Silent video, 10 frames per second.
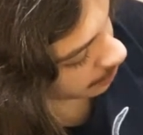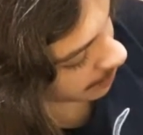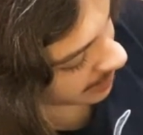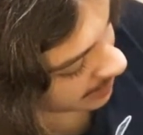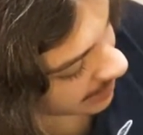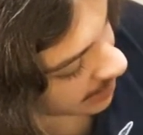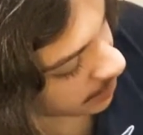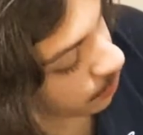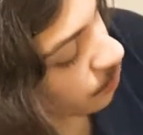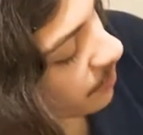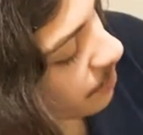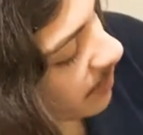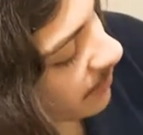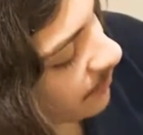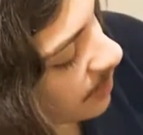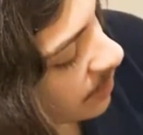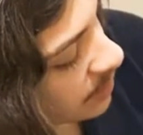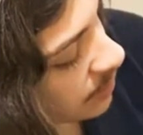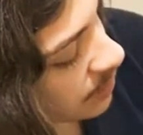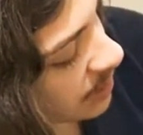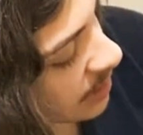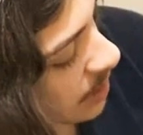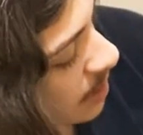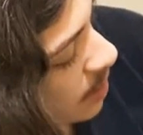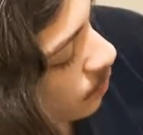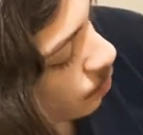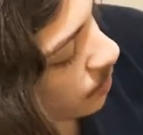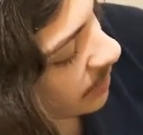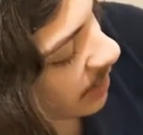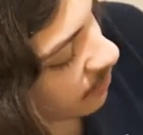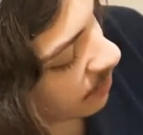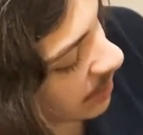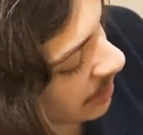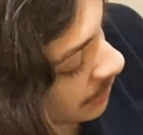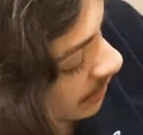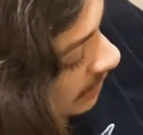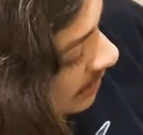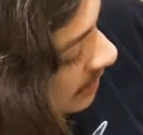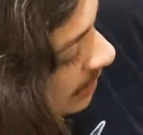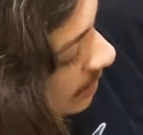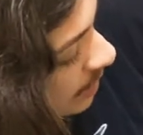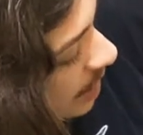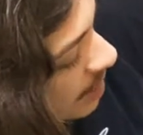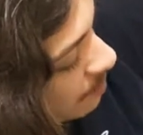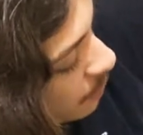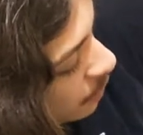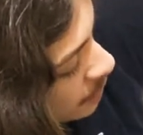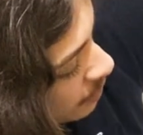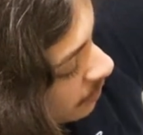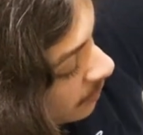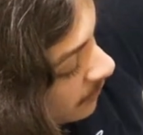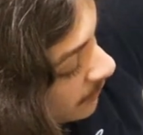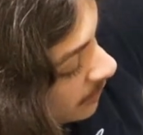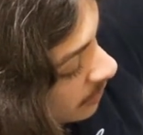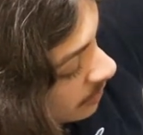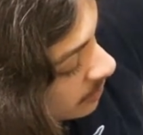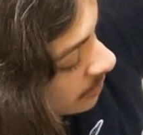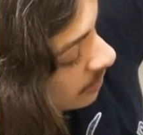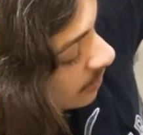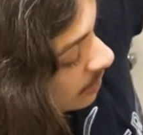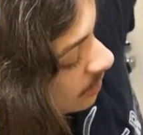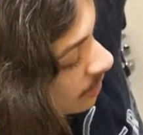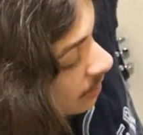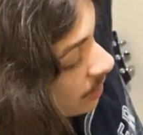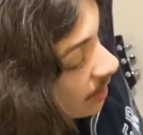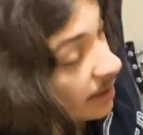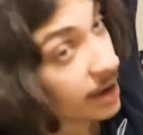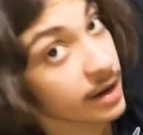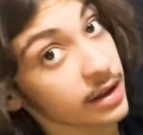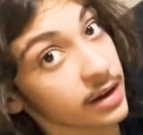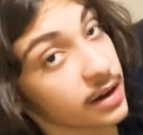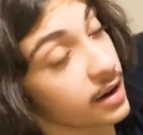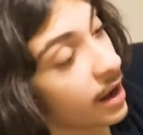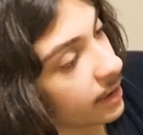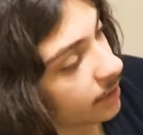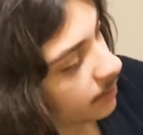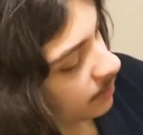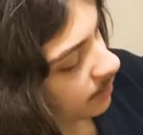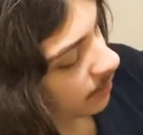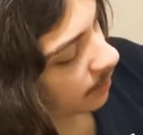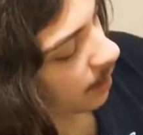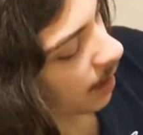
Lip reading: again with my fingers. So just when I raise the stick, I push with my fingers and I hit it again. Same